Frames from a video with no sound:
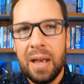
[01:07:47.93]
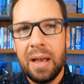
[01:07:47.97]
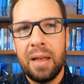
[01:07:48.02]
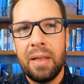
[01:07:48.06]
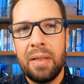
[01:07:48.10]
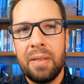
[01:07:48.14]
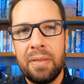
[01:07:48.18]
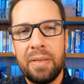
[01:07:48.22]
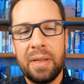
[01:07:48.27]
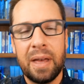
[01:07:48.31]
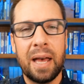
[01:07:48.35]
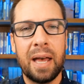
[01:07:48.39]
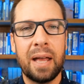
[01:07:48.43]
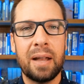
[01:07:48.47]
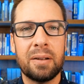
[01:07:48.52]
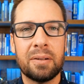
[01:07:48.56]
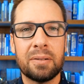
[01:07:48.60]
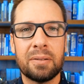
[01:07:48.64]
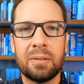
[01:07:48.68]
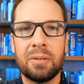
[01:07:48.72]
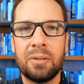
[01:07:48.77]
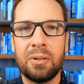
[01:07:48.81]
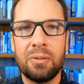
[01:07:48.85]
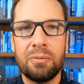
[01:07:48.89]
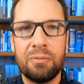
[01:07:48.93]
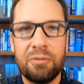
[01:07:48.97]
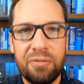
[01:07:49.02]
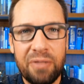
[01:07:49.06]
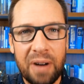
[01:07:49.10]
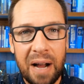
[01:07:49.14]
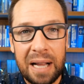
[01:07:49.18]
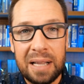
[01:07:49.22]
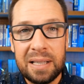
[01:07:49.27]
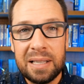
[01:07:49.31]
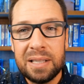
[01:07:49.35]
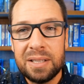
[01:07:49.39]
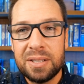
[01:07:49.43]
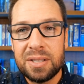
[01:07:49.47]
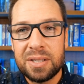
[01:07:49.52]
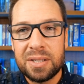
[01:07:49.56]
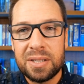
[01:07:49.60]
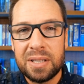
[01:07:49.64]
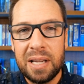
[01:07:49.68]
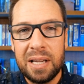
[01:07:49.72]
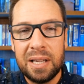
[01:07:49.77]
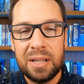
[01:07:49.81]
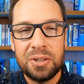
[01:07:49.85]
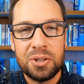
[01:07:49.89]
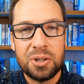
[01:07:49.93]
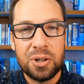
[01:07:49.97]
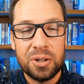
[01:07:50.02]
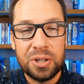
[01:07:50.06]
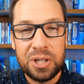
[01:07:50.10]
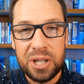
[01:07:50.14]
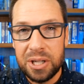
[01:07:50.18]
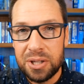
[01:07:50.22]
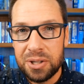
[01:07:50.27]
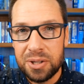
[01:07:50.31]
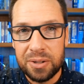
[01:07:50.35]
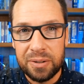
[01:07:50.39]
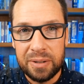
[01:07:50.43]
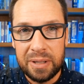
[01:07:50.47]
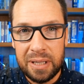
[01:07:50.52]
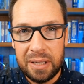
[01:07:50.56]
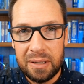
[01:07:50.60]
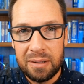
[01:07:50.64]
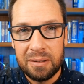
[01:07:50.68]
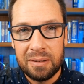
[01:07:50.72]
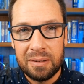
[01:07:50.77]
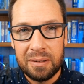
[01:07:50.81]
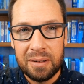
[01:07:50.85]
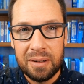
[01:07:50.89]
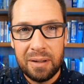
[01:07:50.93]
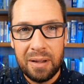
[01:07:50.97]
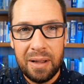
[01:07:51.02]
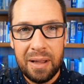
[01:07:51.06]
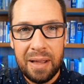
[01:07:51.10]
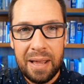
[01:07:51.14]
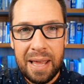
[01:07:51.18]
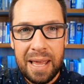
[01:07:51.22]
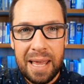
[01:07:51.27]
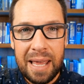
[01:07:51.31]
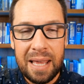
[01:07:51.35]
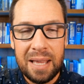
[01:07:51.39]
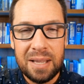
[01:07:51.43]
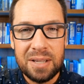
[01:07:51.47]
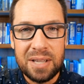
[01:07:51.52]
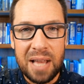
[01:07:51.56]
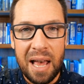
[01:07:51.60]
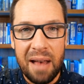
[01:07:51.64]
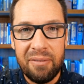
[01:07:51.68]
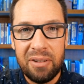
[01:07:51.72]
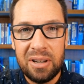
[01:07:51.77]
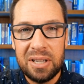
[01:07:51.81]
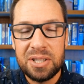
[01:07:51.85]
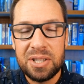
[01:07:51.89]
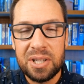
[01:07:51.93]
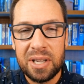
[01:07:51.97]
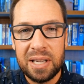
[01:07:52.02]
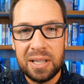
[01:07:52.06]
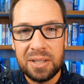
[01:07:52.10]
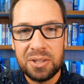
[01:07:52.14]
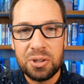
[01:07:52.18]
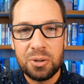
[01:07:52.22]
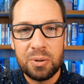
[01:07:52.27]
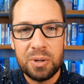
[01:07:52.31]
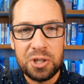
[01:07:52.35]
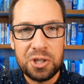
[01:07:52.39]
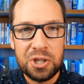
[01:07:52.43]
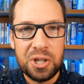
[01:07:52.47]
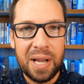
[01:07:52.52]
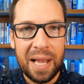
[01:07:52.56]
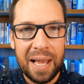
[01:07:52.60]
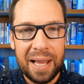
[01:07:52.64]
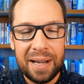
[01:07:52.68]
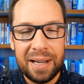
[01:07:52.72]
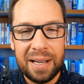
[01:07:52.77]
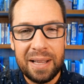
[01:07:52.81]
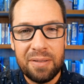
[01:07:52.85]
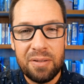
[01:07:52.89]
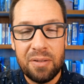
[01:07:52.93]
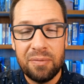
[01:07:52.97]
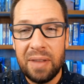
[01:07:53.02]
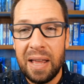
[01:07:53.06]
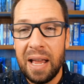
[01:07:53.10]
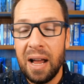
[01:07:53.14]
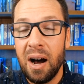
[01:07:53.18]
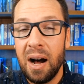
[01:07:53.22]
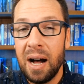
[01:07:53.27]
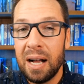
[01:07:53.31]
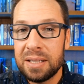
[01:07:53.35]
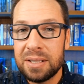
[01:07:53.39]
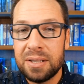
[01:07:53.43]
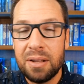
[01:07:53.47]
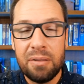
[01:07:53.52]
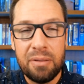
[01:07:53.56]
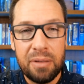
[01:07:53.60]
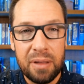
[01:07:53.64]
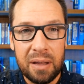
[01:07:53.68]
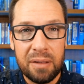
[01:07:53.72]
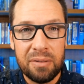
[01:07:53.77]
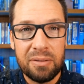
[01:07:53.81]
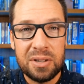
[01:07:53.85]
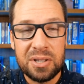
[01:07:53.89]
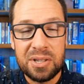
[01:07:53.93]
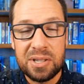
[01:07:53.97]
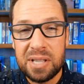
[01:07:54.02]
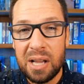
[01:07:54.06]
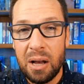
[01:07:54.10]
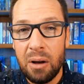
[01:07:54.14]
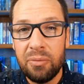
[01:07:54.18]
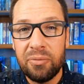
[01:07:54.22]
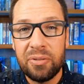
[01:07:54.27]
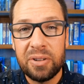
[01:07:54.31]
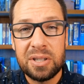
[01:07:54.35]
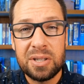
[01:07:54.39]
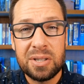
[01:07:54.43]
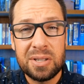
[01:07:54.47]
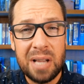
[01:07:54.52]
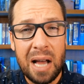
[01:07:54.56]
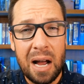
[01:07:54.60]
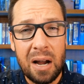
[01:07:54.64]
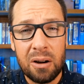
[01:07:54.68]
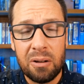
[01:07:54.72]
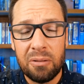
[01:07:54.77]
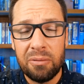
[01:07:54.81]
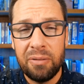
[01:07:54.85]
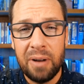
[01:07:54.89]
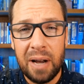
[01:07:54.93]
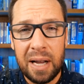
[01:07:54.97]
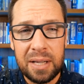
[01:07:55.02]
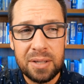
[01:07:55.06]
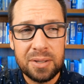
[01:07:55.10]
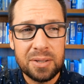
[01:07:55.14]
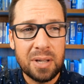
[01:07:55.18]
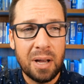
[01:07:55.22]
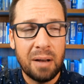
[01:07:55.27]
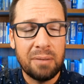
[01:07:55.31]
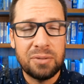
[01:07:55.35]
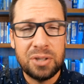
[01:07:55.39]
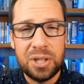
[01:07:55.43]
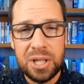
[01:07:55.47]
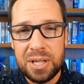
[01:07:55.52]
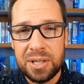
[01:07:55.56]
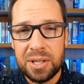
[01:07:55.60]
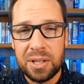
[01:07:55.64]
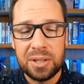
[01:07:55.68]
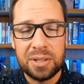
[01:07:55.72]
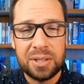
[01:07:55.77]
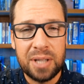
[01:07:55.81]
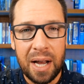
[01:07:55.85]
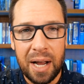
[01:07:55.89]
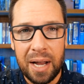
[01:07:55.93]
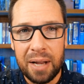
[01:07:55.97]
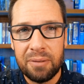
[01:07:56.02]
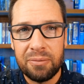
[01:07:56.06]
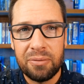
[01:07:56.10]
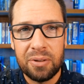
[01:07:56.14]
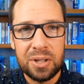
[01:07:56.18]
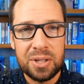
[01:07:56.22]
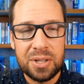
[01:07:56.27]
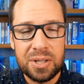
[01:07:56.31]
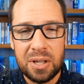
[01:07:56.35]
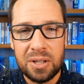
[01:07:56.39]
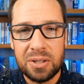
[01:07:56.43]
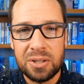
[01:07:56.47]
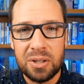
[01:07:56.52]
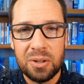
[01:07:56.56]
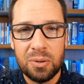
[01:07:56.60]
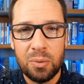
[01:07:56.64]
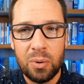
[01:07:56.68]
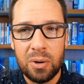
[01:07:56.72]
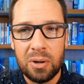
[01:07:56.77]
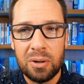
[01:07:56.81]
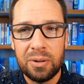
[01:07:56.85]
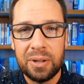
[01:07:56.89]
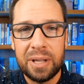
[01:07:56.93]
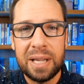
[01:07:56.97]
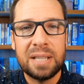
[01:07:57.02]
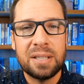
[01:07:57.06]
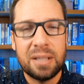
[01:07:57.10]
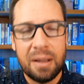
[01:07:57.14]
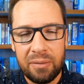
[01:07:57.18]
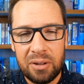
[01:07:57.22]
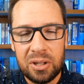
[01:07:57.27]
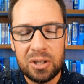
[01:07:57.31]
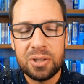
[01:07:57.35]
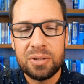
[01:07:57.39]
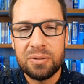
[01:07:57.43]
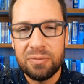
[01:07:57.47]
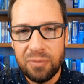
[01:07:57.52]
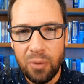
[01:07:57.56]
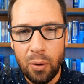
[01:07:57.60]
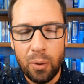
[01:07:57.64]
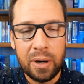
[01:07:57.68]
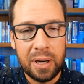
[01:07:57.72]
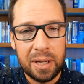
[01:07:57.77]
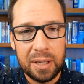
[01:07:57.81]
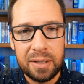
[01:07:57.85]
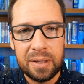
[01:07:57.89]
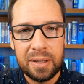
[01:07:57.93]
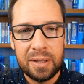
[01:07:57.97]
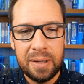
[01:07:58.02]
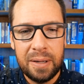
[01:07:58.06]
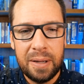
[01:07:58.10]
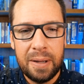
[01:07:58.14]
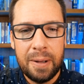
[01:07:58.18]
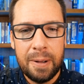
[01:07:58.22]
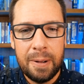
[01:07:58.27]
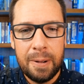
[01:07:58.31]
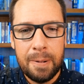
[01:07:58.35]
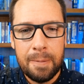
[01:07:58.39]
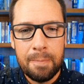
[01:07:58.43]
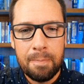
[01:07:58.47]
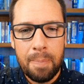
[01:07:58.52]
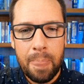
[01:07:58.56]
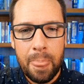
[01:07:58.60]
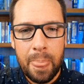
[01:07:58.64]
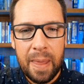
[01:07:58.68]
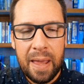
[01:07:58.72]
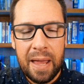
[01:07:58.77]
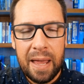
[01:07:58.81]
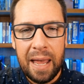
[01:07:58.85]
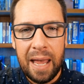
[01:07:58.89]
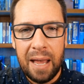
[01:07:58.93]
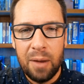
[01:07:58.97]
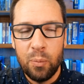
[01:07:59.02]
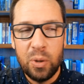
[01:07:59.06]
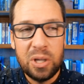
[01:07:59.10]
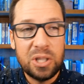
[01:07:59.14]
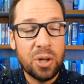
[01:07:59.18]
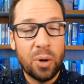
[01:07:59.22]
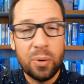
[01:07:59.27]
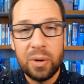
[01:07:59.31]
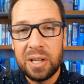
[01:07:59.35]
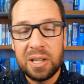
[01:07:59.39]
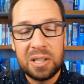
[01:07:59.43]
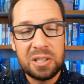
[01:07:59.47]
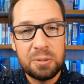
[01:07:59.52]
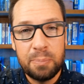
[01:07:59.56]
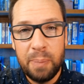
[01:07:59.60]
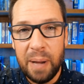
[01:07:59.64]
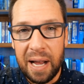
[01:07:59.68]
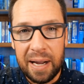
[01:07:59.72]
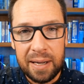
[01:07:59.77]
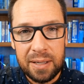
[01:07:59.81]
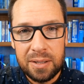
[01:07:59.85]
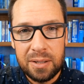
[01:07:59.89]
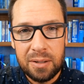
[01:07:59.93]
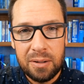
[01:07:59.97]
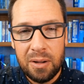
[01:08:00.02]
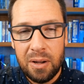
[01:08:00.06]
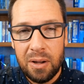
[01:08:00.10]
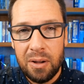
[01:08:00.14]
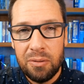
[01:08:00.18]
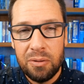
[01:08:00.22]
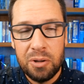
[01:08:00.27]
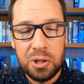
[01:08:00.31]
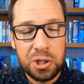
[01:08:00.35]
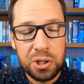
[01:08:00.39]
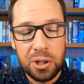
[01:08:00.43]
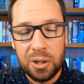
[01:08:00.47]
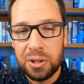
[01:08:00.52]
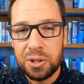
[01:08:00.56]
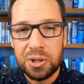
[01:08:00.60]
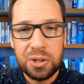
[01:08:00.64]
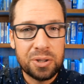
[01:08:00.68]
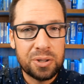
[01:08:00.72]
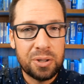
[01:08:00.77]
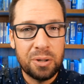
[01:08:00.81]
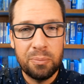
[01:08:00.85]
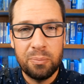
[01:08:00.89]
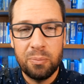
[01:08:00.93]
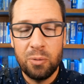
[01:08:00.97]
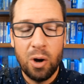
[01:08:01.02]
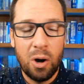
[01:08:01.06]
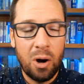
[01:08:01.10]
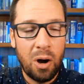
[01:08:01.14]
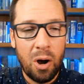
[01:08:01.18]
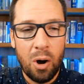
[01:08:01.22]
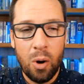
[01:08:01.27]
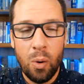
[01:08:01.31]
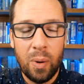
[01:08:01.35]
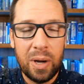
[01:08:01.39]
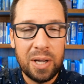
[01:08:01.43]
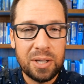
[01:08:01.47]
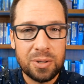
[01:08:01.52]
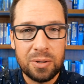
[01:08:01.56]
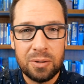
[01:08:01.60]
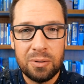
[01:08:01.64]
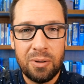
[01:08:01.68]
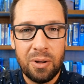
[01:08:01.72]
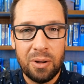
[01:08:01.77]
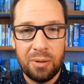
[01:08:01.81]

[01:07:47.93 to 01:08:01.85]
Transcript: that violence in church history is evidence against Christianity, then they ought to think the self-sacrifice of Jesus dying for the sins of the world is evidence for it. And we don't expect the church to always, the